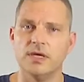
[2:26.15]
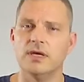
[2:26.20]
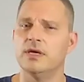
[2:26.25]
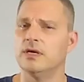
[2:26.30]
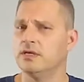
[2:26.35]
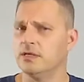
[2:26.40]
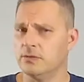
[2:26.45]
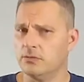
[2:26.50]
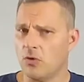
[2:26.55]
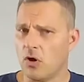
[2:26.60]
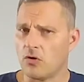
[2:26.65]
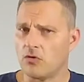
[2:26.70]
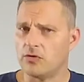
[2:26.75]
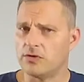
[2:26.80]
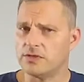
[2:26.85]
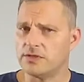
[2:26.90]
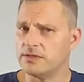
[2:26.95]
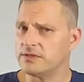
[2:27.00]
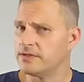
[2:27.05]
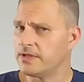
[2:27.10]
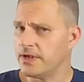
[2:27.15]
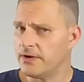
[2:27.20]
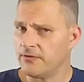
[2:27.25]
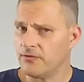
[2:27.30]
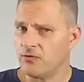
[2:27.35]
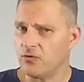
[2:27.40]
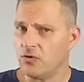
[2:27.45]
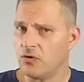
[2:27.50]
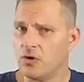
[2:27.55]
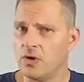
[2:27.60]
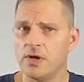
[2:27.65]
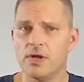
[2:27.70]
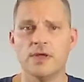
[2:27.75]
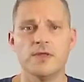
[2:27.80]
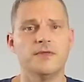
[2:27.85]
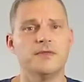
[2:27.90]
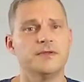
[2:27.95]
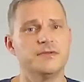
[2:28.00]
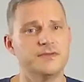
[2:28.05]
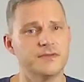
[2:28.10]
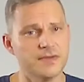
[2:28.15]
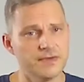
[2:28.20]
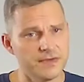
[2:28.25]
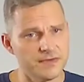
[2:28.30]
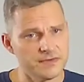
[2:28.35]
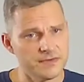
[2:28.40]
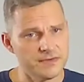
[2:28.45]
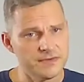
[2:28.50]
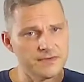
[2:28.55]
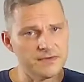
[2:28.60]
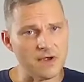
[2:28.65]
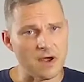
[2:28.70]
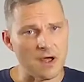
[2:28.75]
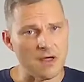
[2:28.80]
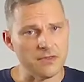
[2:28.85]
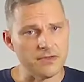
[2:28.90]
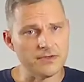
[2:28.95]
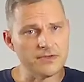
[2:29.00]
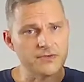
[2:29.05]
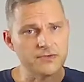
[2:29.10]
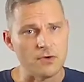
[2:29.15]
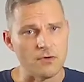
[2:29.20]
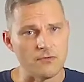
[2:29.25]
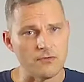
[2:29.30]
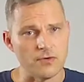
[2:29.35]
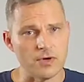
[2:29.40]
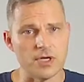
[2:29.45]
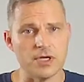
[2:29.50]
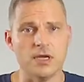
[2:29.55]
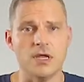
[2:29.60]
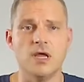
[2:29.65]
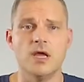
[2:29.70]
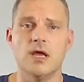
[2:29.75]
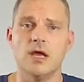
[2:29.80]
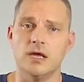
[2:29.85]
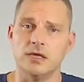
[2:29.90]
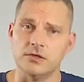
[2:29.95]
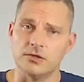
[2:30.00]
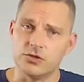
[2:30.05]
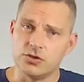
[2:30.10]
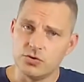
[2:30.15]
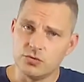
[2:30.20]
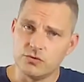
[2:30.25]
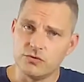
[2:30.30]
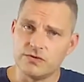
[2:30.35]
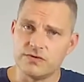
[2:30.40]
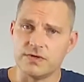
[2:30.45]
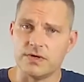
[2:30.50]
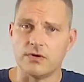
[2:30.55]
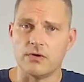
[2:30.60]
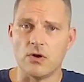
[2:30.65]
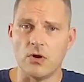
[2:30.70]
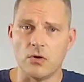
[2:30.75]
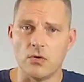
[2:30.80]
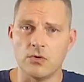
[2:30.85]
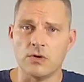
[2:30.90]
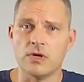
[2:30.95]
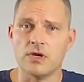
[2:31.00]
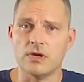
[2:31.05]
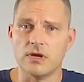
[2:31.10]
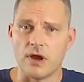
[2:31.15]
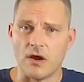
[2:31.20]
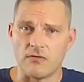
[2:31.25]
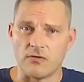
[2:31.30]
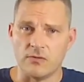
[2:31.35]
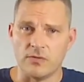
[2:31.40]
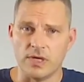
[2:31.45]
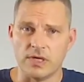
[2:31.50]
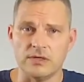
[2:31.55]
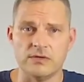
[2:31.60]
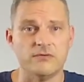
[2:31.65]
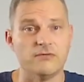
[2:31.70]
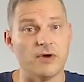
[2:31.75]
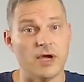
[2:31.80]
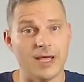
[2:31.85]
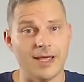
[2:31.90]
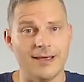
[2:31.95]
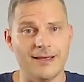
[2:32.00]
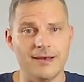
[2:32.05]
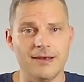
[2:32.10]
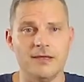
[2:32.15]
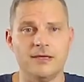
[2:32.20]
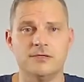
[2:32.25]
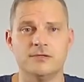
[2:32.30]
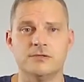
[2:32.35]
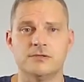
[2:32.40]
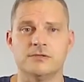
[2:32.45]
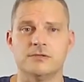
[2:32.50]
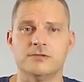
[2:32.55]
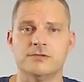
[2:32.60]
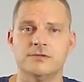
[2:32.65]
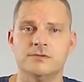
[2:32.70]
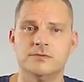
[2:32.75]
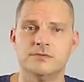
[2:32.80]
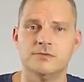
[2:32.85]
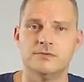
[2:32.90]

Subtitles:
In democracies, therefore, the citizens are the sovereign and choose their own government via elections.